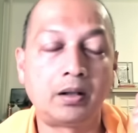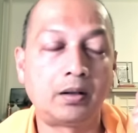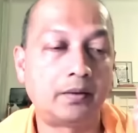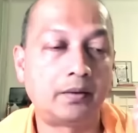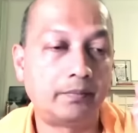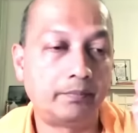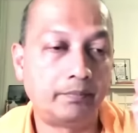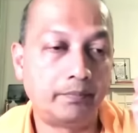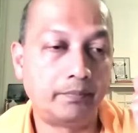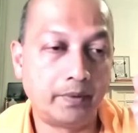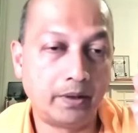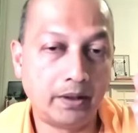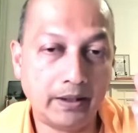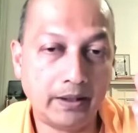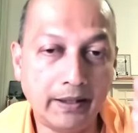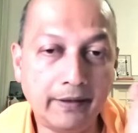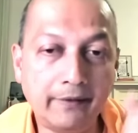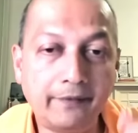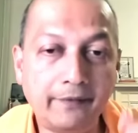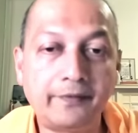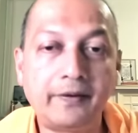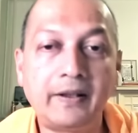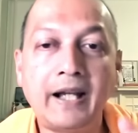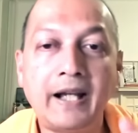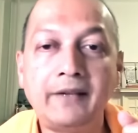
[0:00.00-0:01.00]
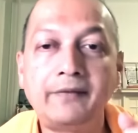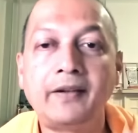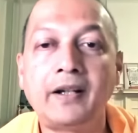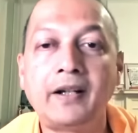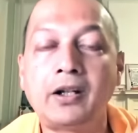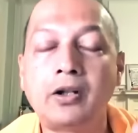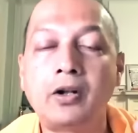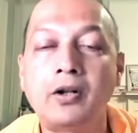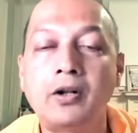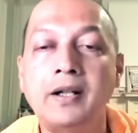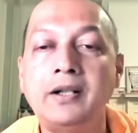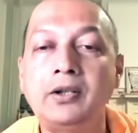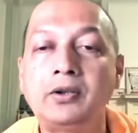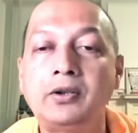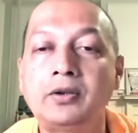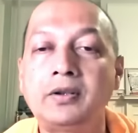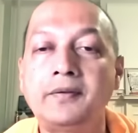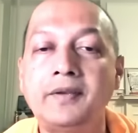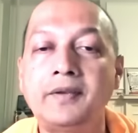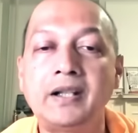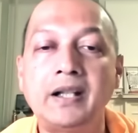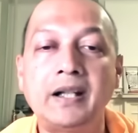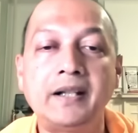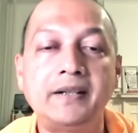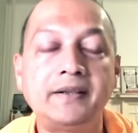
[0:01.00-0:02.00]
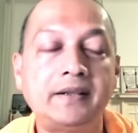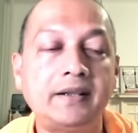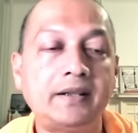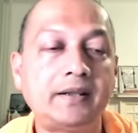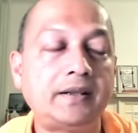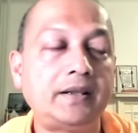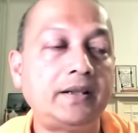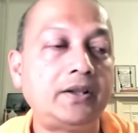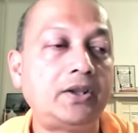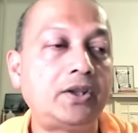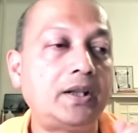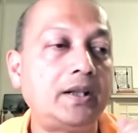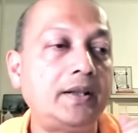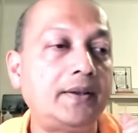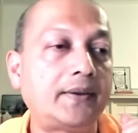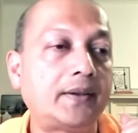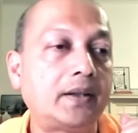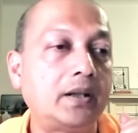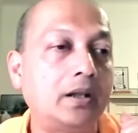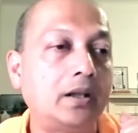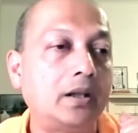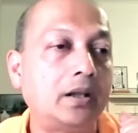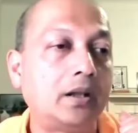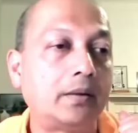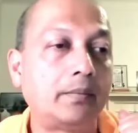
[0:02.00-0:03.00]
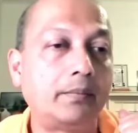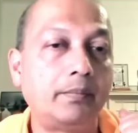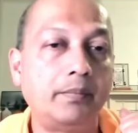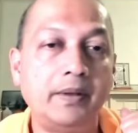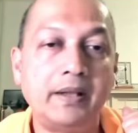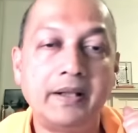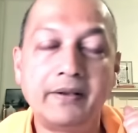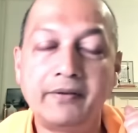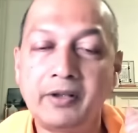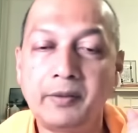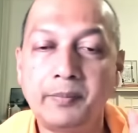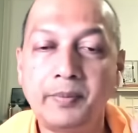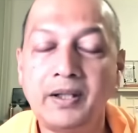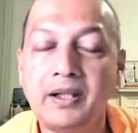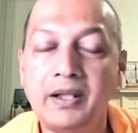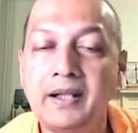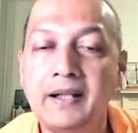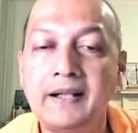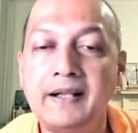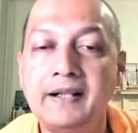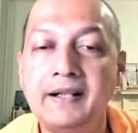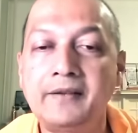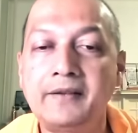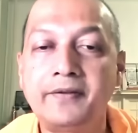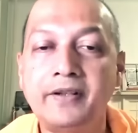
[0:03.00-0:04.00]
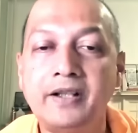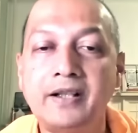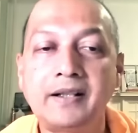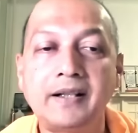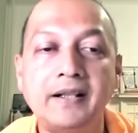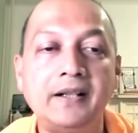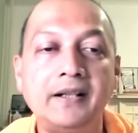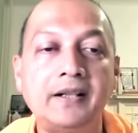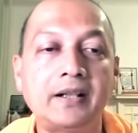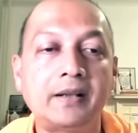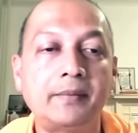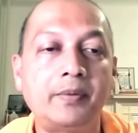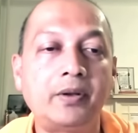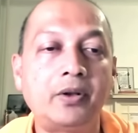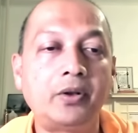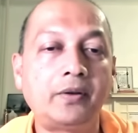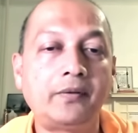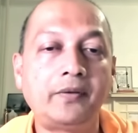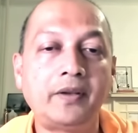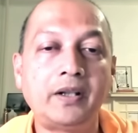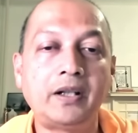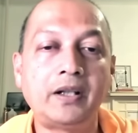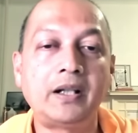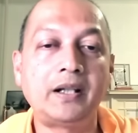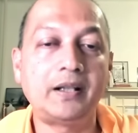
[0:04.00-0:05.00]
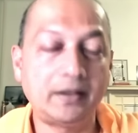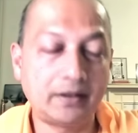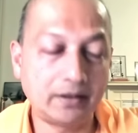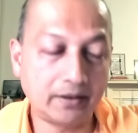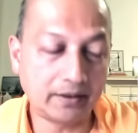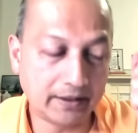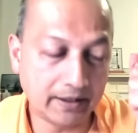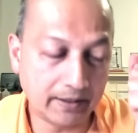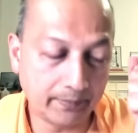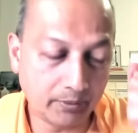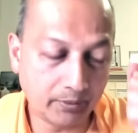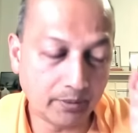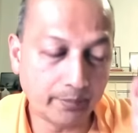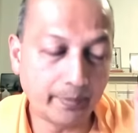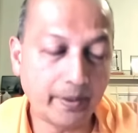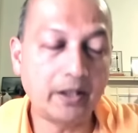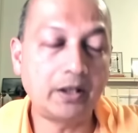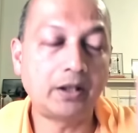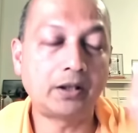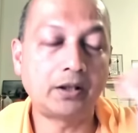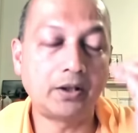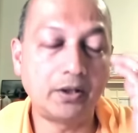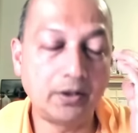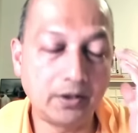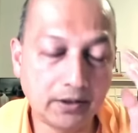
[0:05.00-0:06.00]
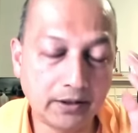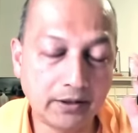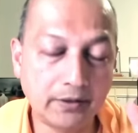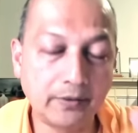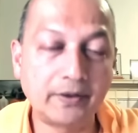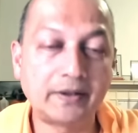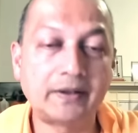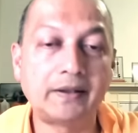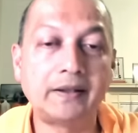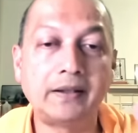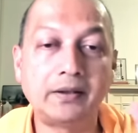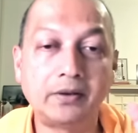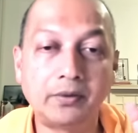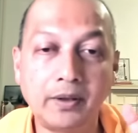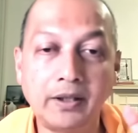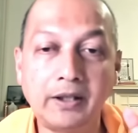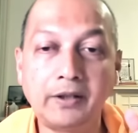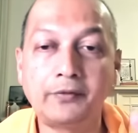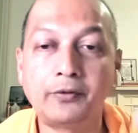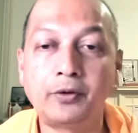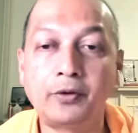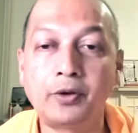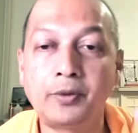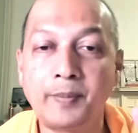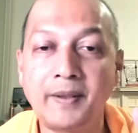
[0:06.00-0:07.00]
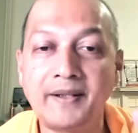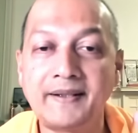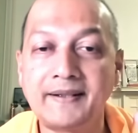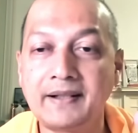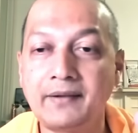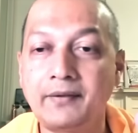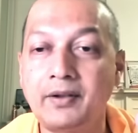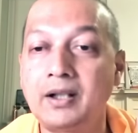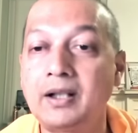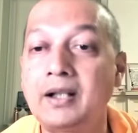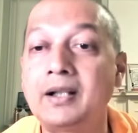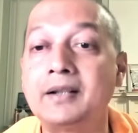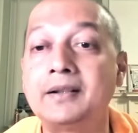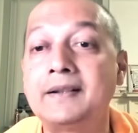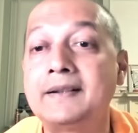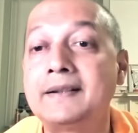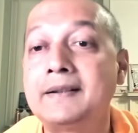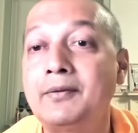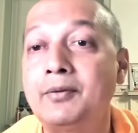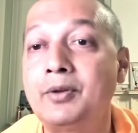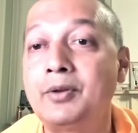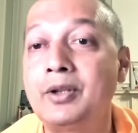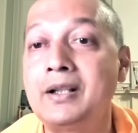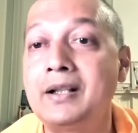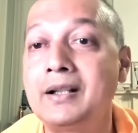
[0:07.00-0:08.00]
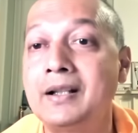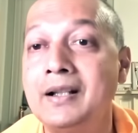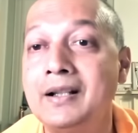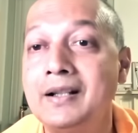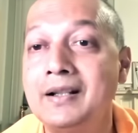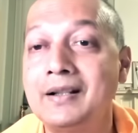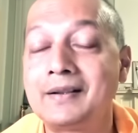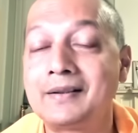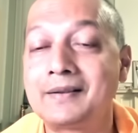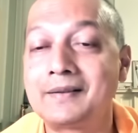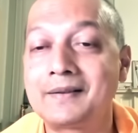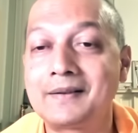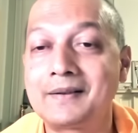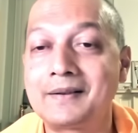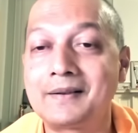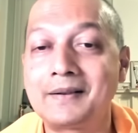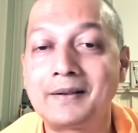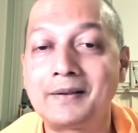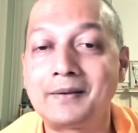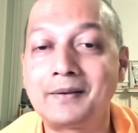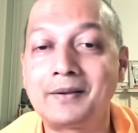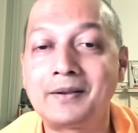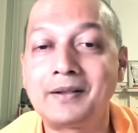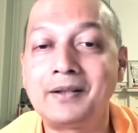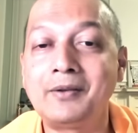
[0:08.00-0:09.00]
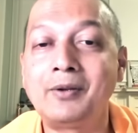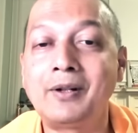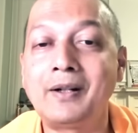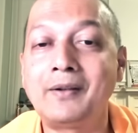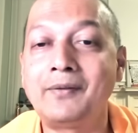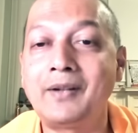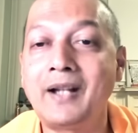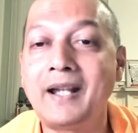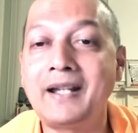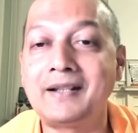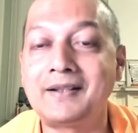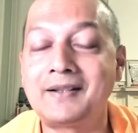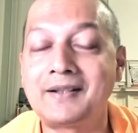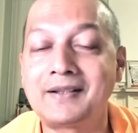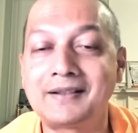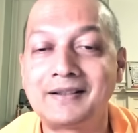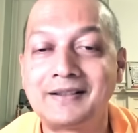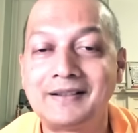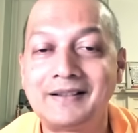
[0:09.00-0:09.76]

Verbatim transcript: live life according to the Vedantic teachings. Never be inadvertent about Vedanta. Keep your mind continuously, 24/7. This is a word she would have liked.